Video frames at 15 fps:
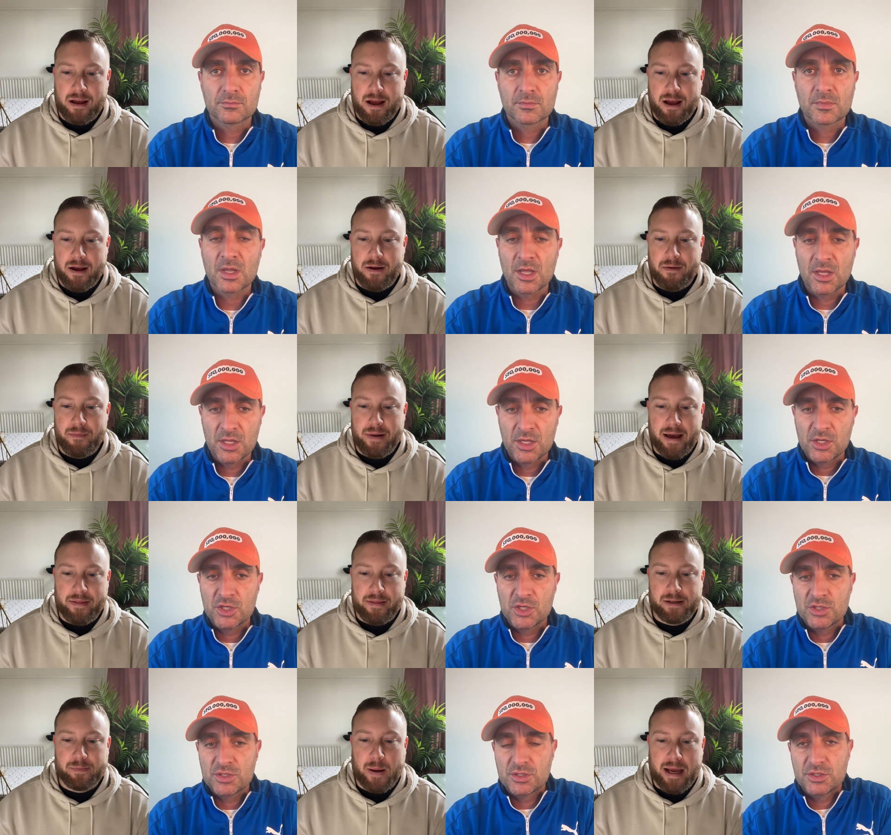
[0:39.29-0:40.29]
Speaker 1: Um, now
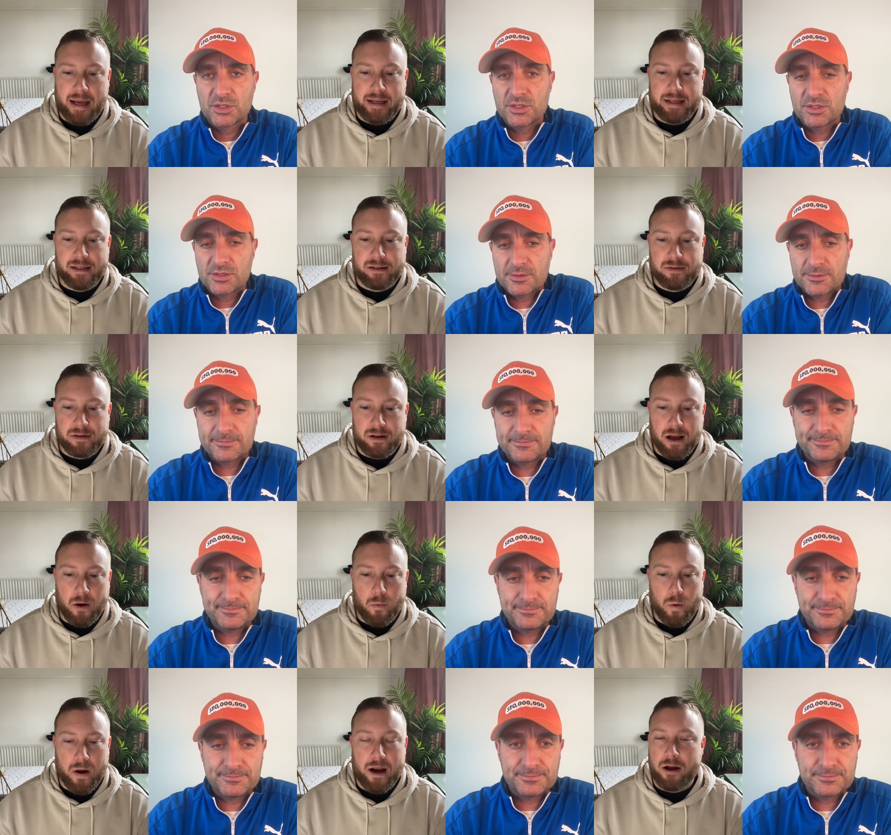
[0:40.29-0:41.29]
this pays
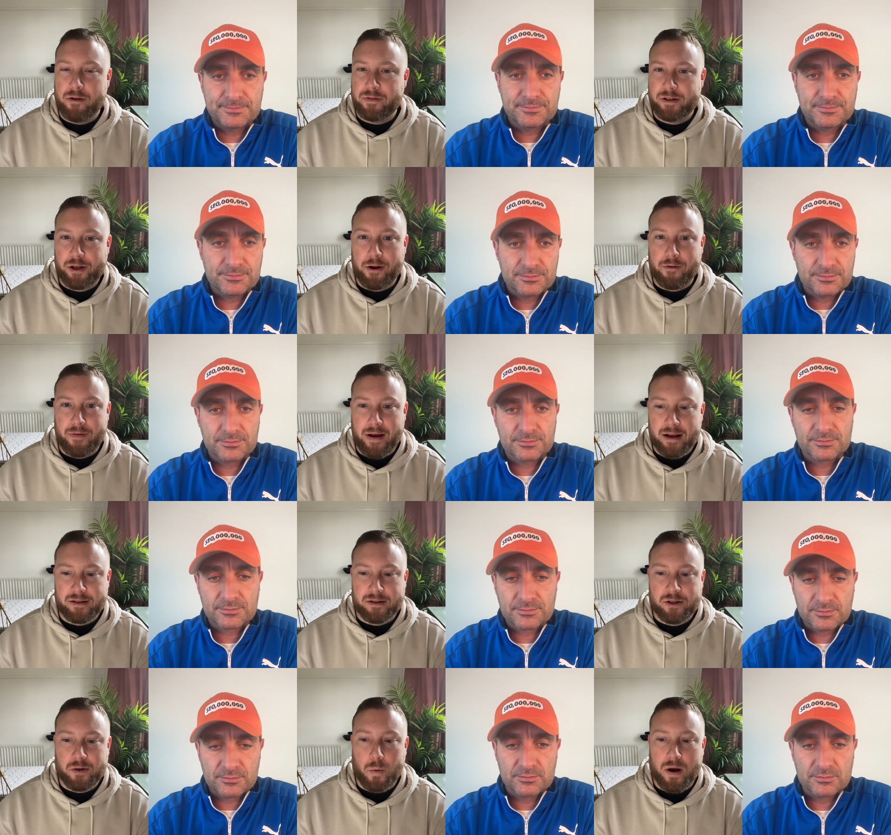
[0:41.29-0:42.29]
well over two
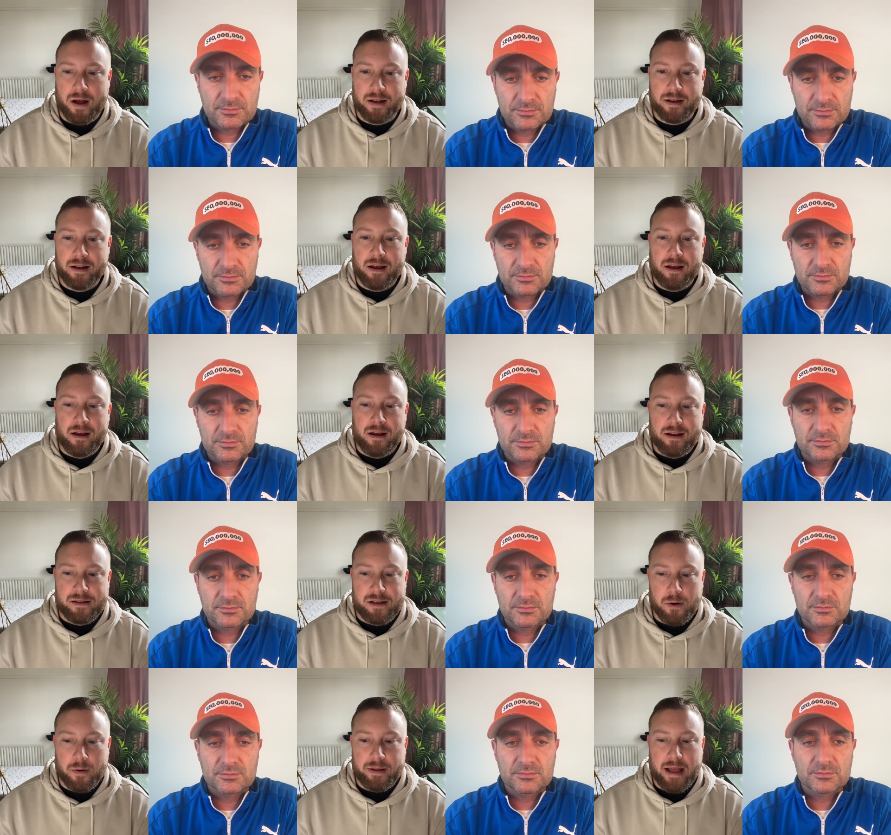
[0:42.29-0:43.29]
thousand to one,
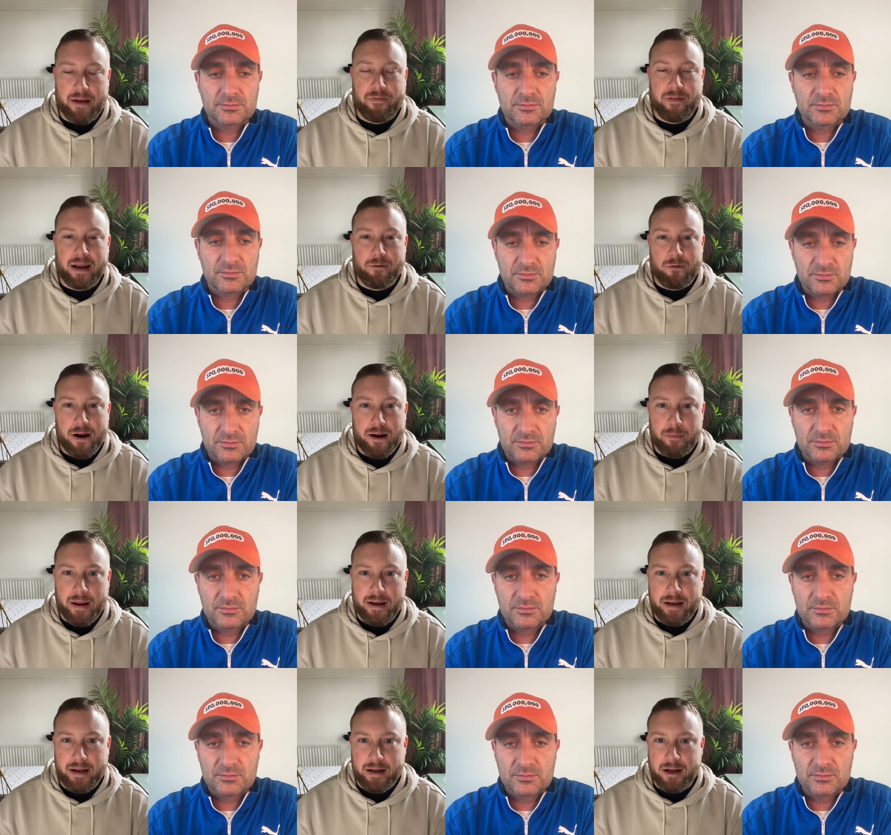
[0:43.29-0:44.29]
so we're definitely
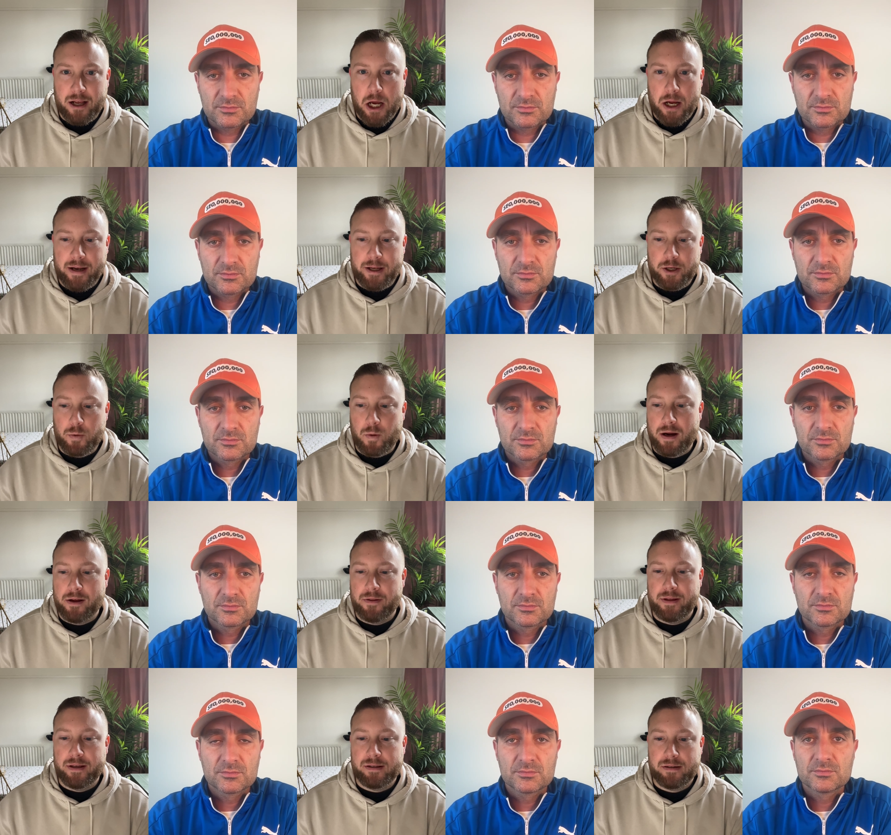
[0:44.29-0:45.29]
recommending going each way
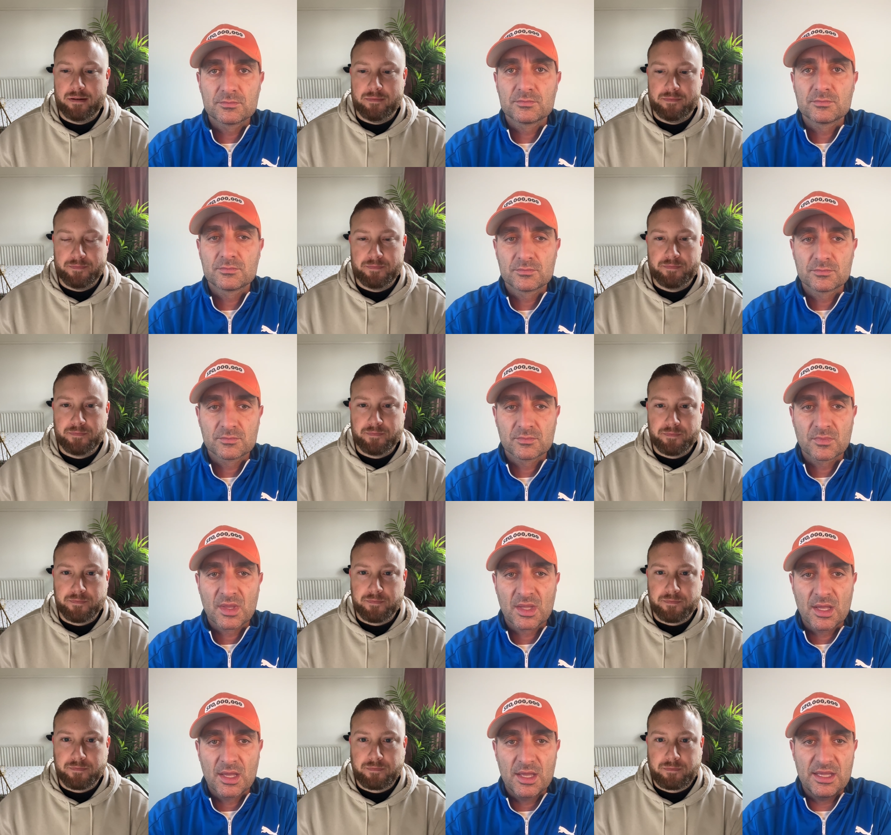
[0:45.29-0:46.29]
Speaker 2: on this.
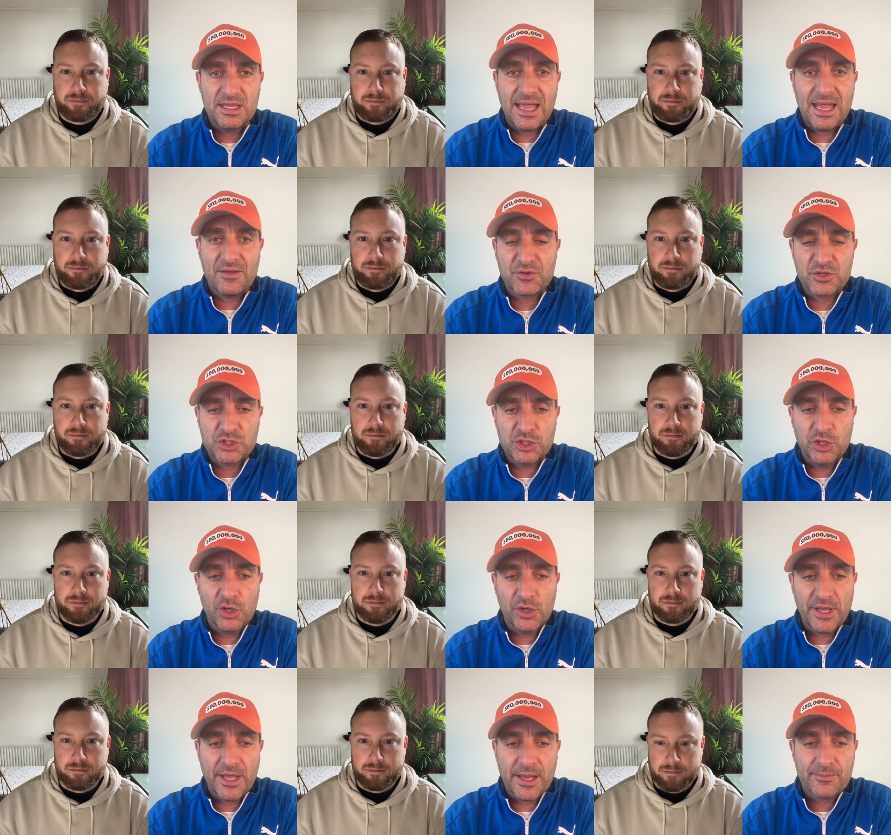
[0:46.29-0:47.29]
Yeah, for
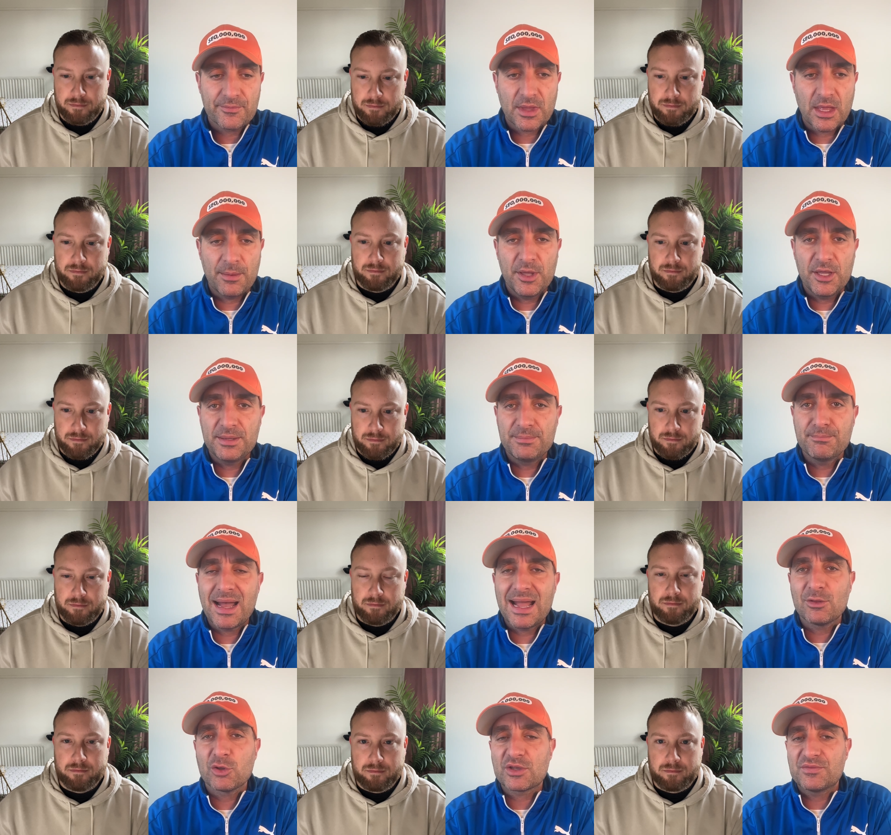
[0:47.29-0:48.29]
sure. Yeah, I mean,
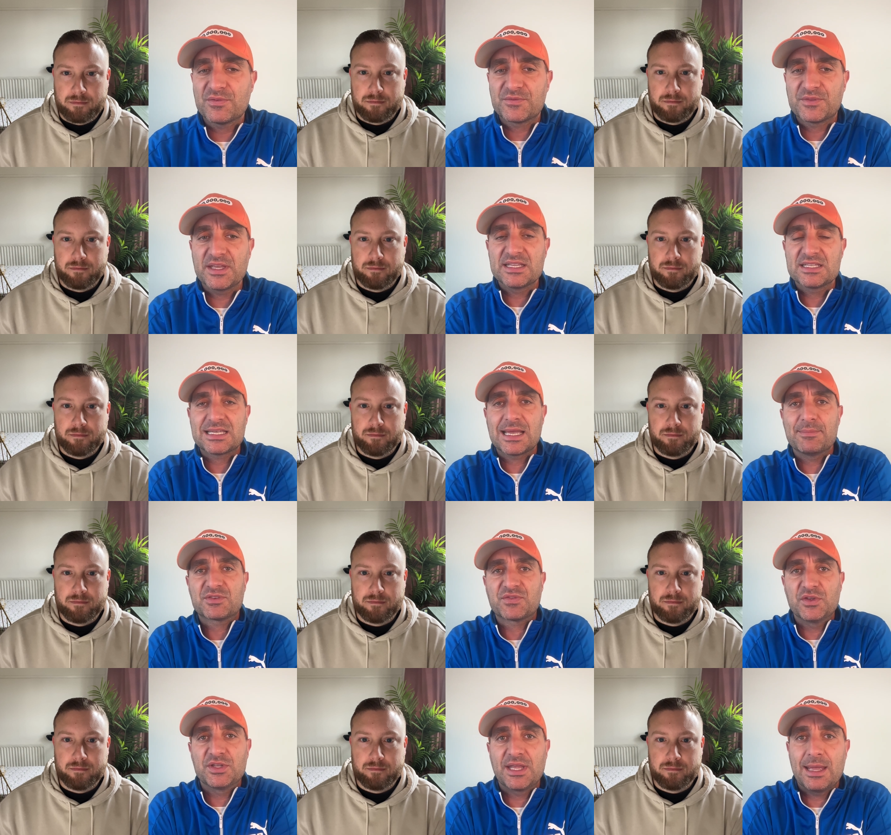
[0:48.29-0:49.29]
my lucky fifteen tips
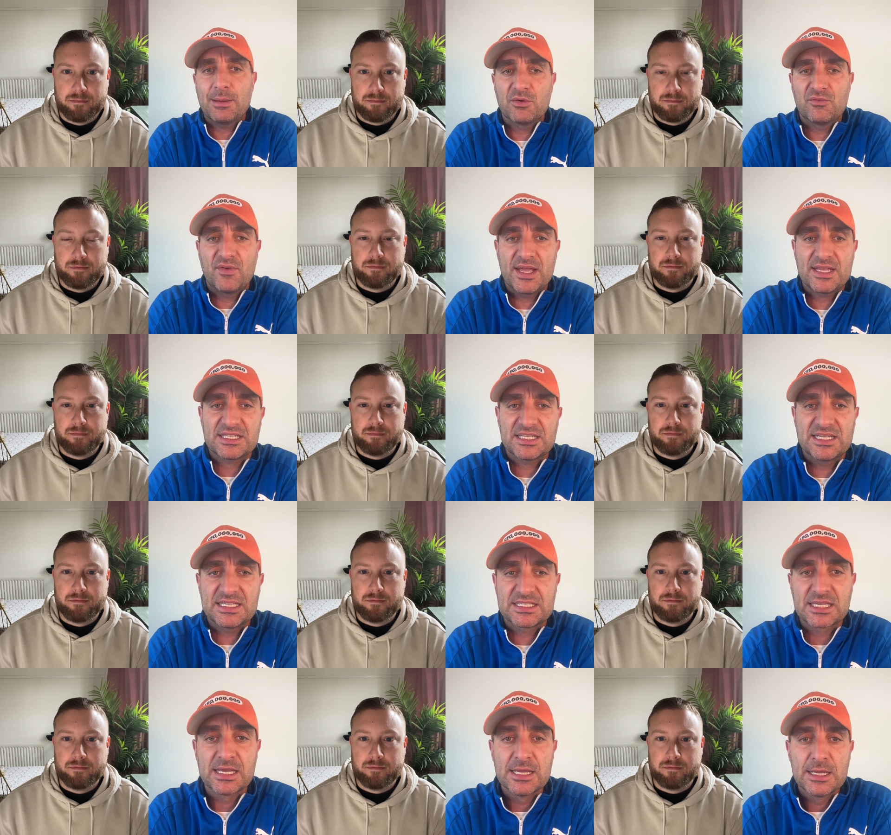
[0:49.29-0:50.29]
for day one racing
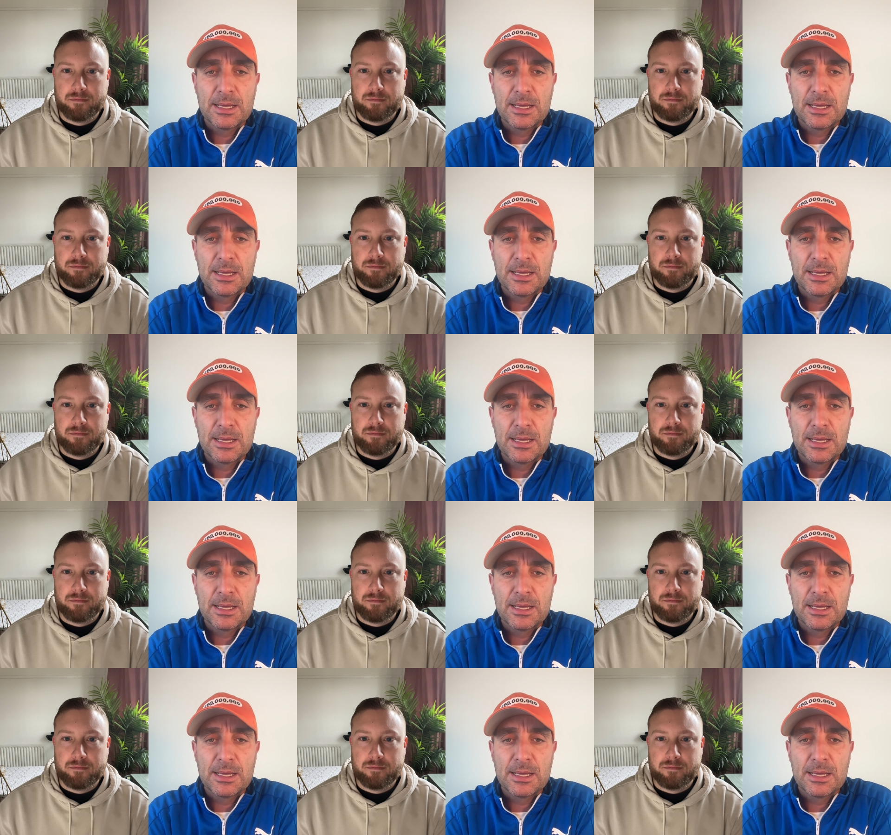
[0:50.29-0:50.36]
is